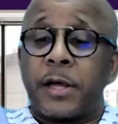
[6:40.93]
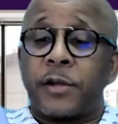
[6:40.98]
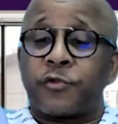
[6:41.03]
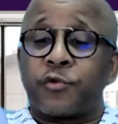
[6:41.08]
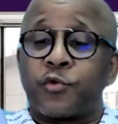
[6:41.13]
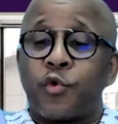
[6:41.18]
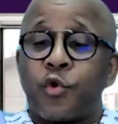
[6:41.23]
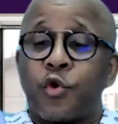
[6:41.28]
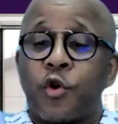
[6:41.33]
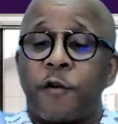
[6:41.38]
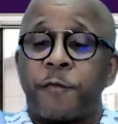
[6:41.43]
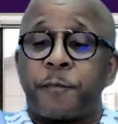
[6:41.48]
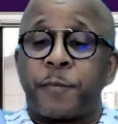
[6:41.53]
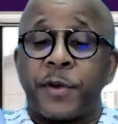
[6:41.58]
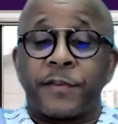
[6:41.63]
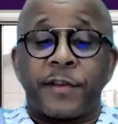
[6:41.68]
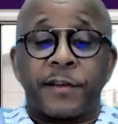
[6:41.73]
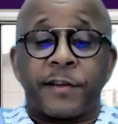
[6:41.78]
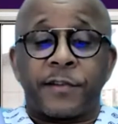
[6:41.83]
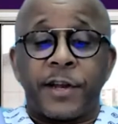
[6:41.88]
School of
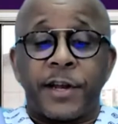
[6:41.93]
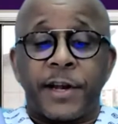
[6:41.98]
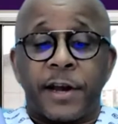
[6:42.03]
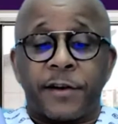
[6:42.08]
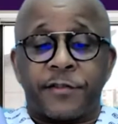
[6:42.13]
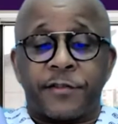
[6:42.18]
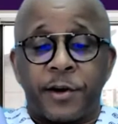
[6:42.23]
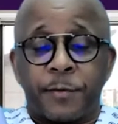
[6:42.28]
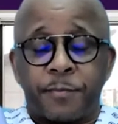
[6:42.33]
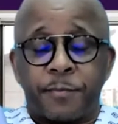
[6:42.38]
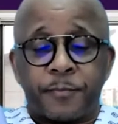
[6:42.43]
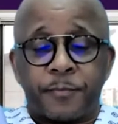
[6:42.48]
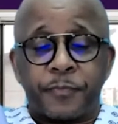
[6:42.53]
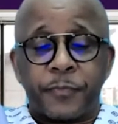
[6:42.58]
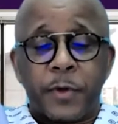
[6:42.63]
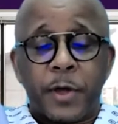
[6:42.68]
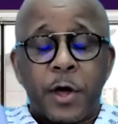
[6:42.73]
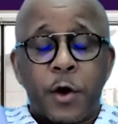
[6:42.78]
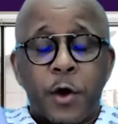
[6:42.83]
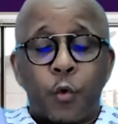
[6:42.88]
Business Leadership,
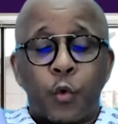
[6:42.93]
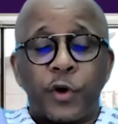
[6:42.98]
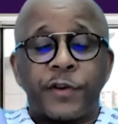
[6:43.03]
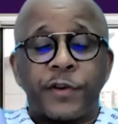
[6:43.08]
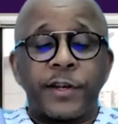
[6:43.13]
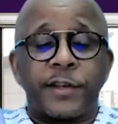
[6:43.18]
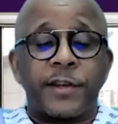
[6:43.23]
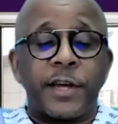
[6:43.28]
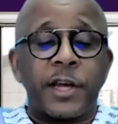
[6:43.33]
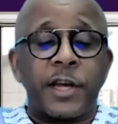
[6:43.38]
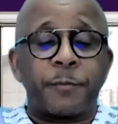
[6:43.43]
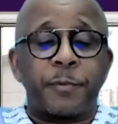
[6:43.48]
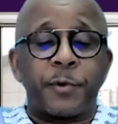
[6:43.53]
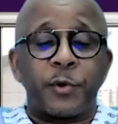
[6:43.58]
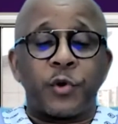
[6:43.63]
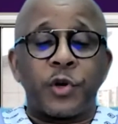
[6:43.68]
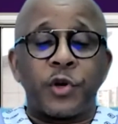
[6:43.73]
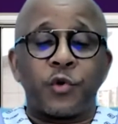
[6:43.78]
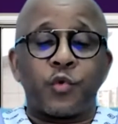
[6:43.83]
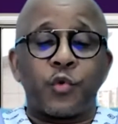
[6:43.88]
which he did
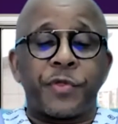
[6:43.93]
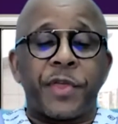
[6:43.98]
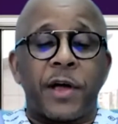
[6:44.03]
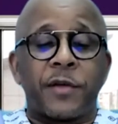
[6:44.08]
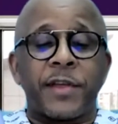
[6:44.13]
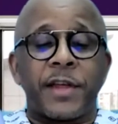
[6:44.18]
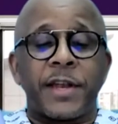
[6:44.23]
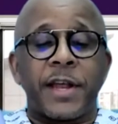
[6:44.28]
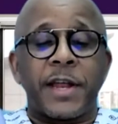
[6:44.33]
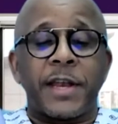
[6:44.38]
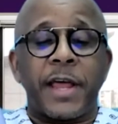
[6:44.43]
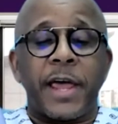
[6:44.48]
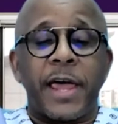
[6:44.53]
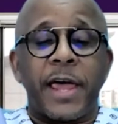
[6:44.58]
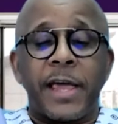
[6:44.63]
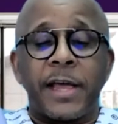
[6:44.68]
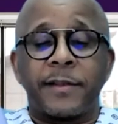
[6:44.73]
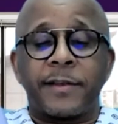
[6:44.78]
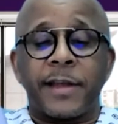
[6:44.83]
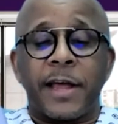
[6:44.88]
between
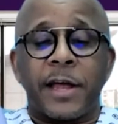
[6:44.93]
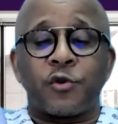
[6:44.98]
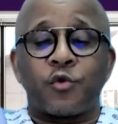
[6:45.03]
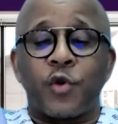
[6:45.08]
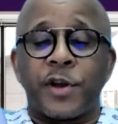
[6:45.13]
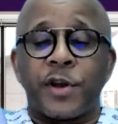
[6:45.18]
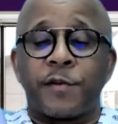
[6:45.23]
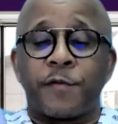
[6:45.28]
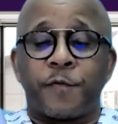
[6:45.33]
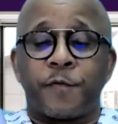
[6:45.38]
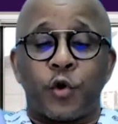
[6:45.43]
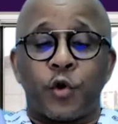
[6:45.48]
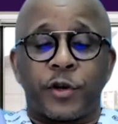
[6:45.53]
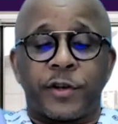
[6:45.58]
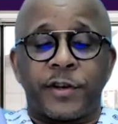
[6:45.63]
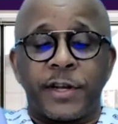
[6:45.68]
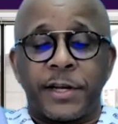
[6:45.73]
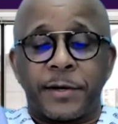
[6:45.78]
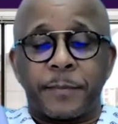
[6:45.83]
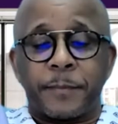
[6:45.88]
2008 and
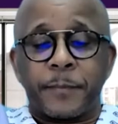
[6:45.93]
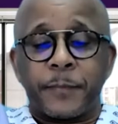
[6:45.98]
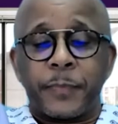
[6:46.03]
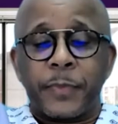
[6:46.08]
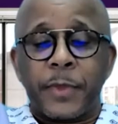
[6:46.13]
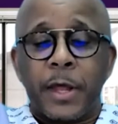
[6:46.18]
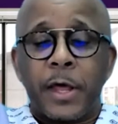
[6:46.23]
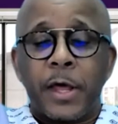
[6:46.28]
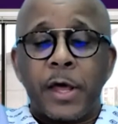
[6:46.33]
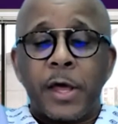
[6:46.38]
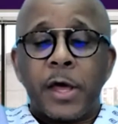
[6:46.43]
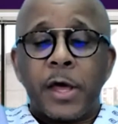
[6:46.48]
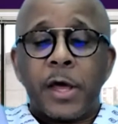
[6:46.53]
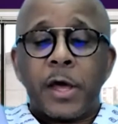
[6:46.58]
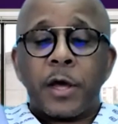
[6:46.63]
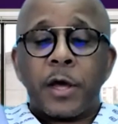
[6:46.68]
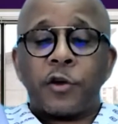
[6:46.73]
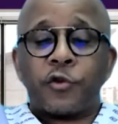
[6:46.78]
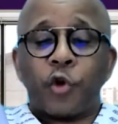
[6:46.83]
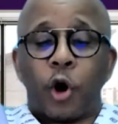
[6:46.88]
2014.
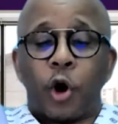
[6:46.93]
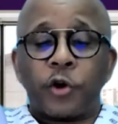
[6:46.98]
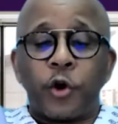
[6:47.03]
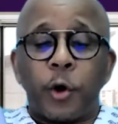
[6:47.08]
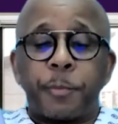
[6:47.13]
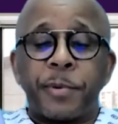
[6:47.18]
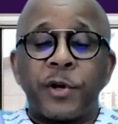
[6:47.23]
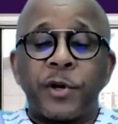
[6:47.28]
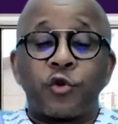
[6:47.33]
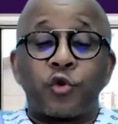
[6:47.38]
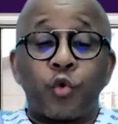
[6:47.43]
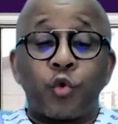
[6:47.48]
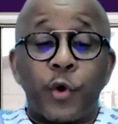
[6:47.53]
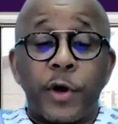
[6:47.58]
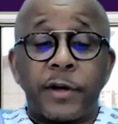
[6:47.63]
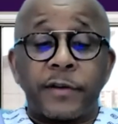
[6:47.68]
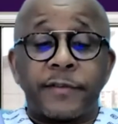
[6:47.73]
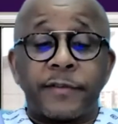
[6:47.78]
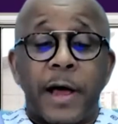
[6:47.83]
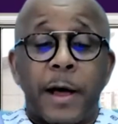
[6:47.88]
He's also been
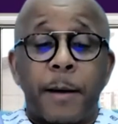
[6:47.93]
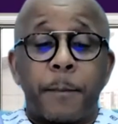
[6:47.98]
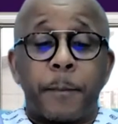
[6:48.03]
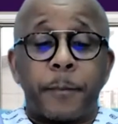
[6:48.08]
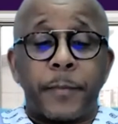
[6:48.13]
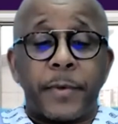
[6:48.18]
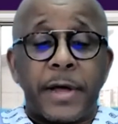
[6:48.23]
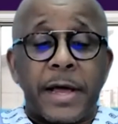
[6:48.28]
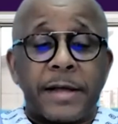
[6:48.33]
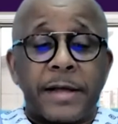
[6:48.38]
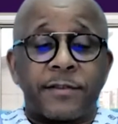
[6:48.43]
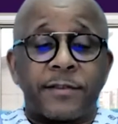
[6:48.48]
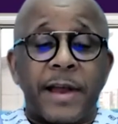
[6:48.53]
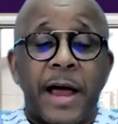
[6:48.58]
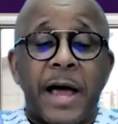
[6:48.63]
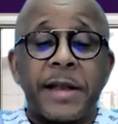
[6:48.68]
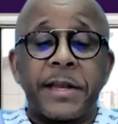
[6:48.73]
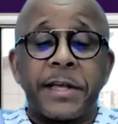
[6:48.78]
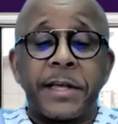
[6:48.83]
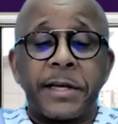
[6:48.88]
doing some
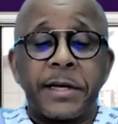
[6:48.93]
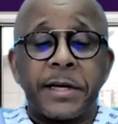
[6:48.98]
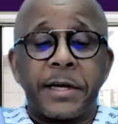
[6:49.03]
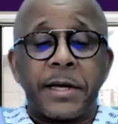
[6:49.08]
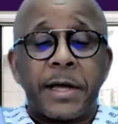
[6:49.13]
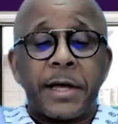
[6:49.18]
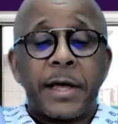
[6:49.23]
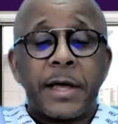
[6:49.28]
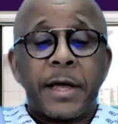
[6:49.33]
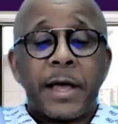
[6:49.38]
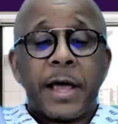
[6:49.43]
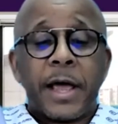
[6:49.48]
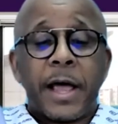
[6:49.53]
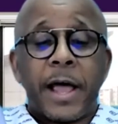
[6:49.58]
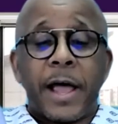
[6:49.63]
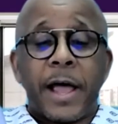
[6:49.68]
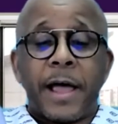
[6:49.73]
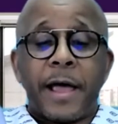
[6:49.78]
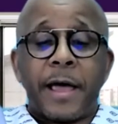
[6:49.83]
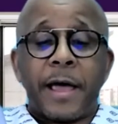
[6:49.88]
studying
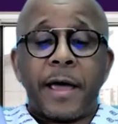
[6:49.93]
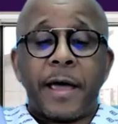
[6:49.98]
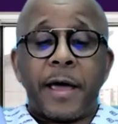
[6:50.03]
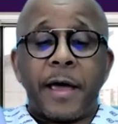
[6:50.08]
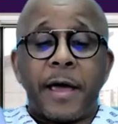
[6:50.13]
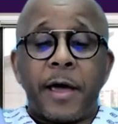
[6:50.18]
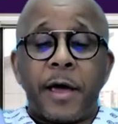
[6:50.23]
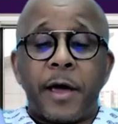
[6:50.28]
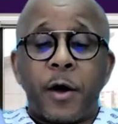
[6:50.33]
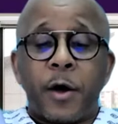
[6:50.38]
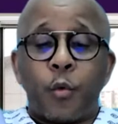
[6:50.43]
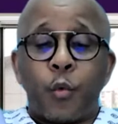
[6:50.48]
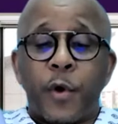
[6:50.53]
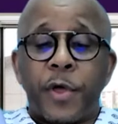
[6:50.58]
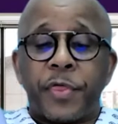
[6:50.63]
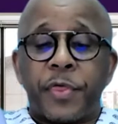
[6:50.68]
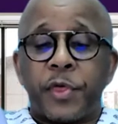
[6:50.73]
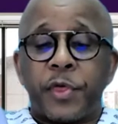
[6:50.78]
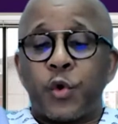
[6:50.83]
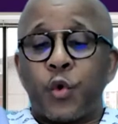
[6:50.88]

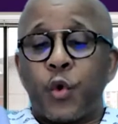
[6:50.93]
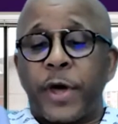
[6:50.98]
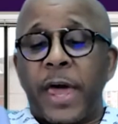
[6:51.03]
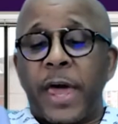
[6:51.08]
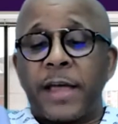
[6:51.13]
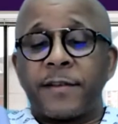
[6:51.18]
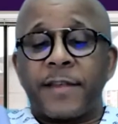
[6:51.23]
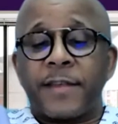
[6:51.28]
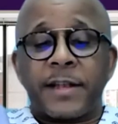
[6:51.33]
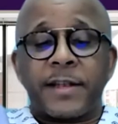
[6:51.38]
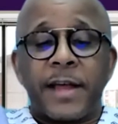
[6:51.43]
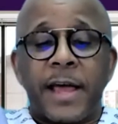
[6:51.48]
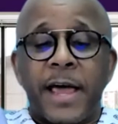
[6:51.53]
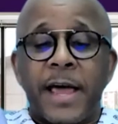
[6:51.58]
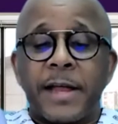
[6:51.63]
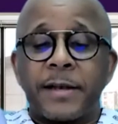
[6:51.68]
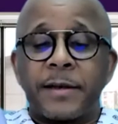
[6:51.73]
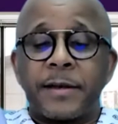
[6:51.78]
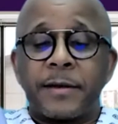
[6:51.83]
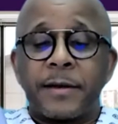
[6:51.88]
with
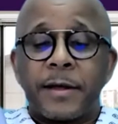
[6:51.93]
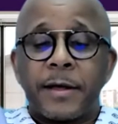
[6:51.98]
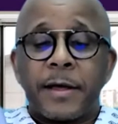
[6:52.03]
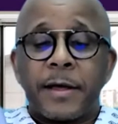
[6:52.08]
UKZN,